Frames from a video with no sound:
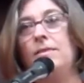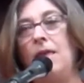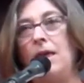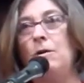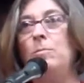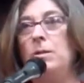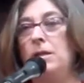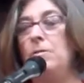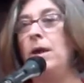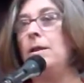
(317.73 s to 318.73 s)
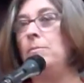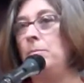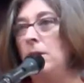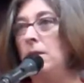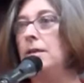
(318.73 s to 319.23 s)
they obliterate
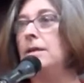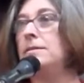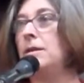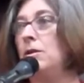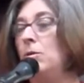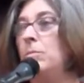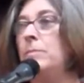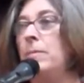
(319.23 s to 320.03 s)
buildings and human